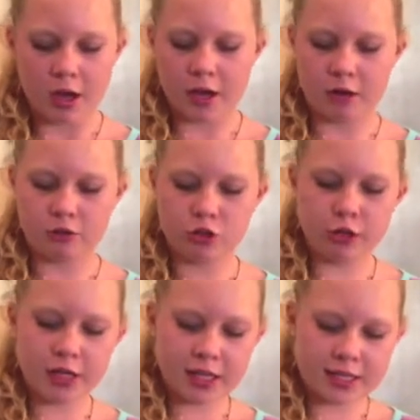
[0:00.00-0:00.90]
Now
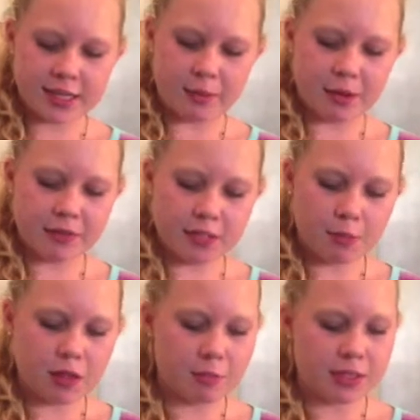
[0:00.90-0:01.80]
during this step, if
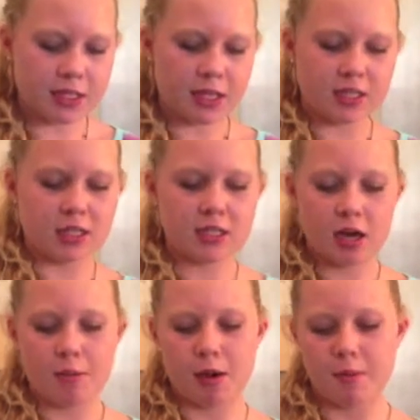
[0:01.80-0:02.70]
some of the biscuit does
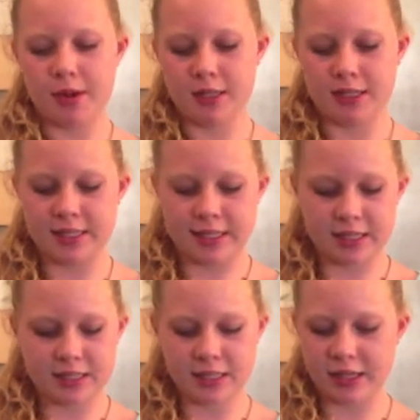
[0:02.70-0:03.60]
come up and
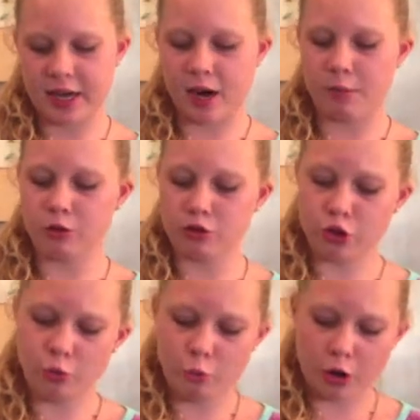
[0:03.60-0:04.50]
sticks to the caramel,
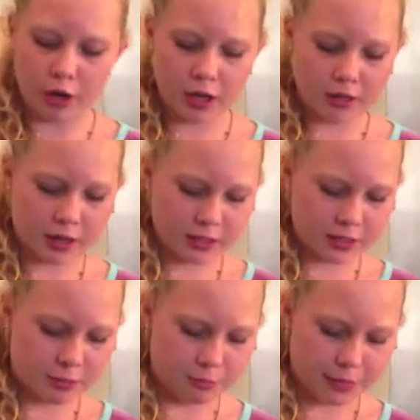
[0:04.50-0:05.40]
don't worry, that is
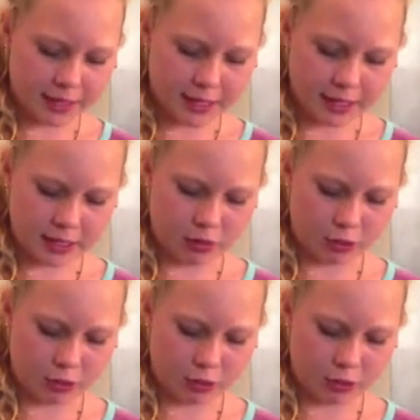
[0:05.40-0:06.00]
completely